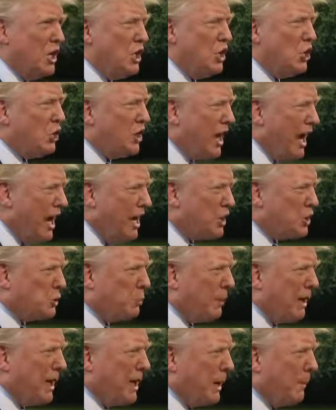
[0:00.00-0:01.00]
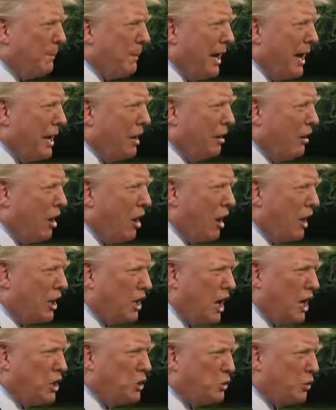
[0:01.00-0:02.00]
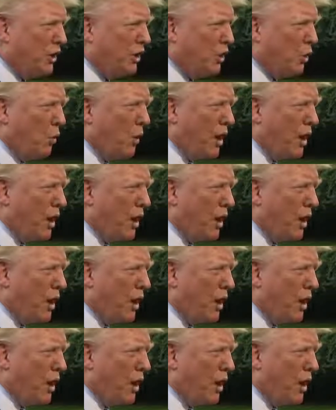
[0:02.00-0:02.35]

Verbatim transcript: You can't speak about our country the